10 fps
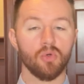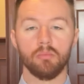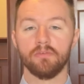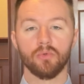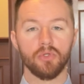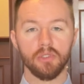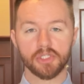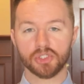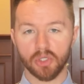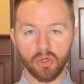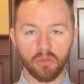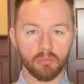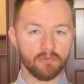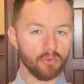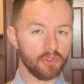before you list your home,
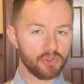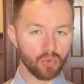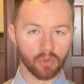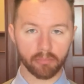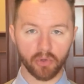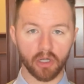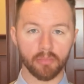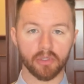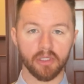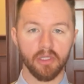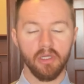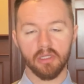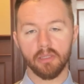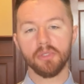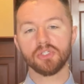before you tour a property,
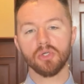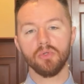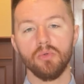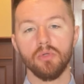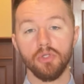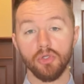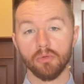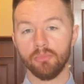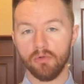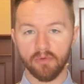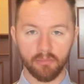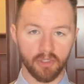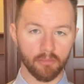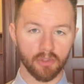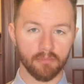let me show you your move-up
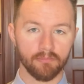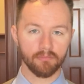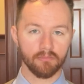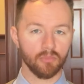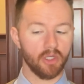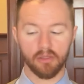number, right?